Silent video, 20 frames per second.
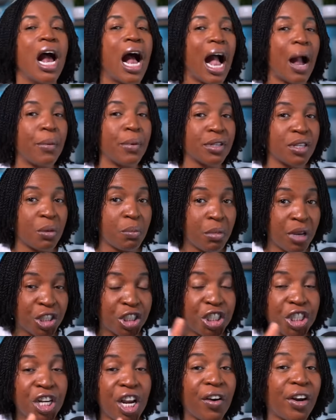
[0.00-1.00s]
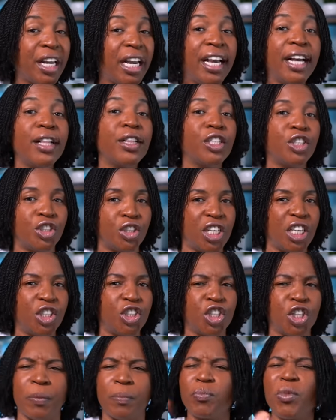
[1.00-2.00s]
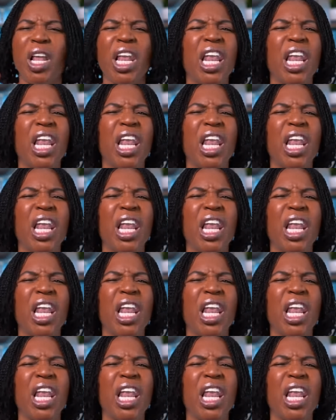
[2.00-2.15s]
I was a missionary English teacher.